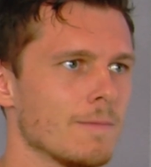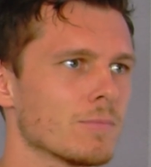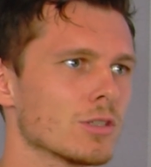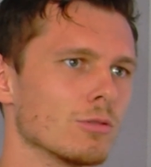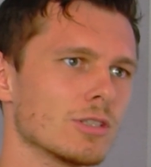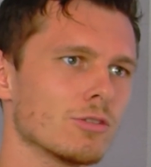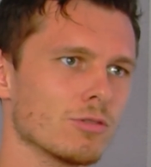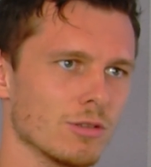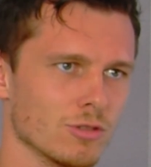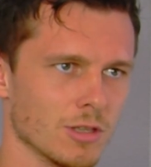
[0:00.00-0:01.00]
So it's
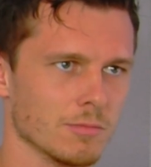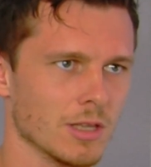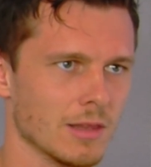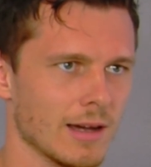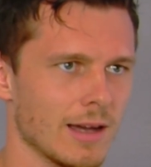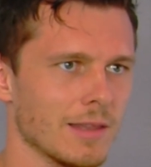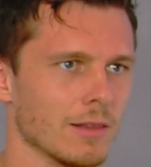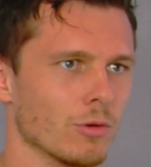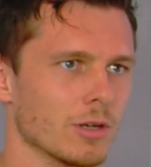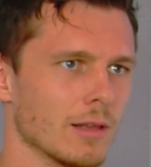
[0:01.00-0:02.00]
introducing them to that, and then
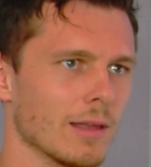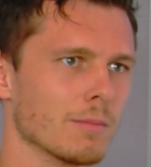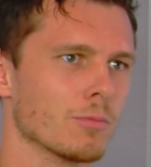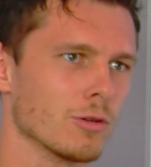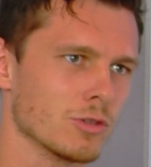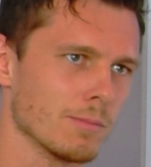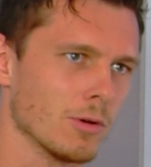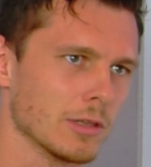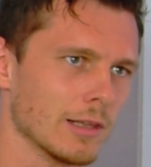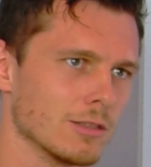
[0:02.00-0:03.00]
looking at like project
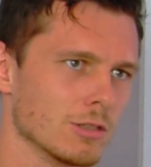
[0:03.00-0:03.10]
modeling,